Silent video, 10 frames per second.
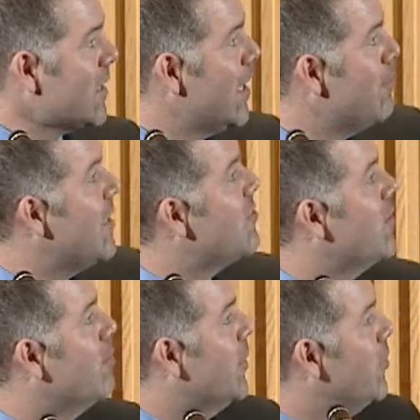I
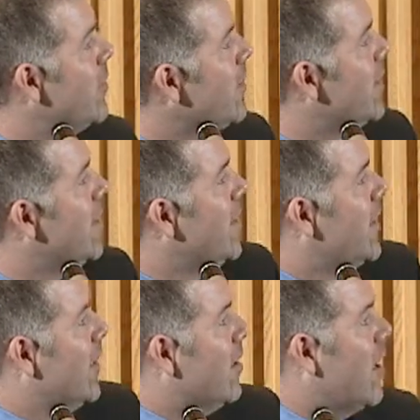mentioned the moon.
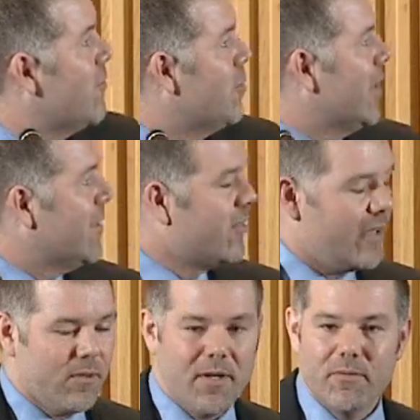A lot of you might
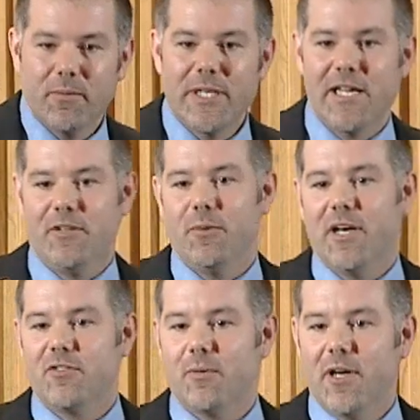say, well, we can't do
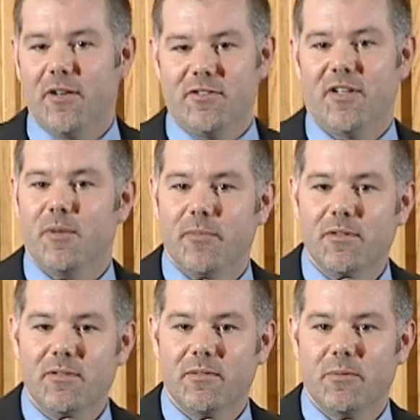astrobiology on the
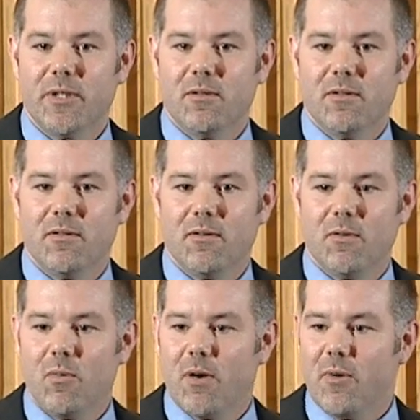moon.
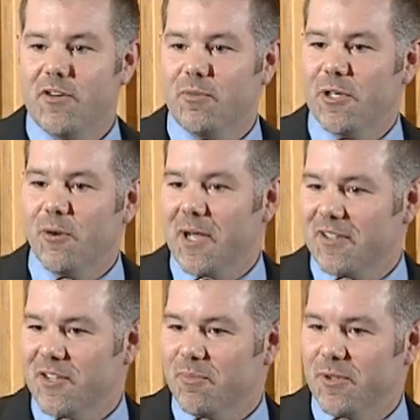Why should we go
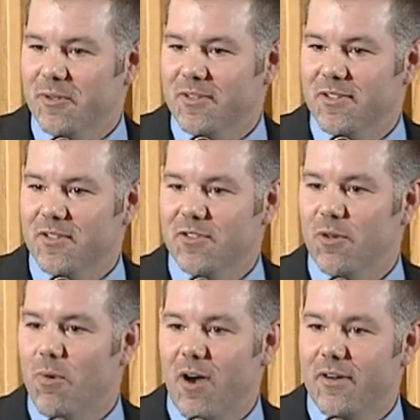back to the moon? There's
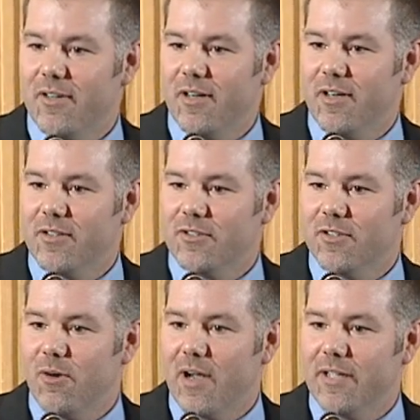no water there.
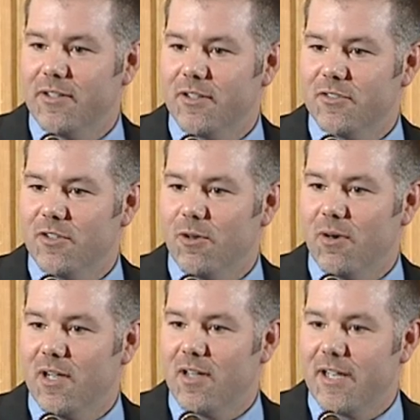There's
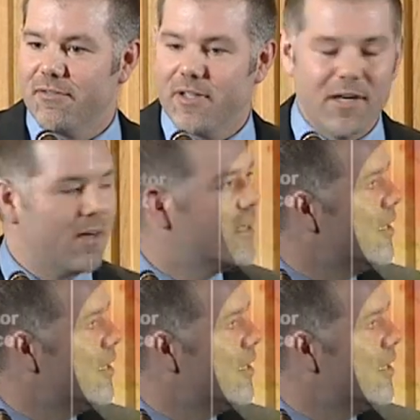no life there.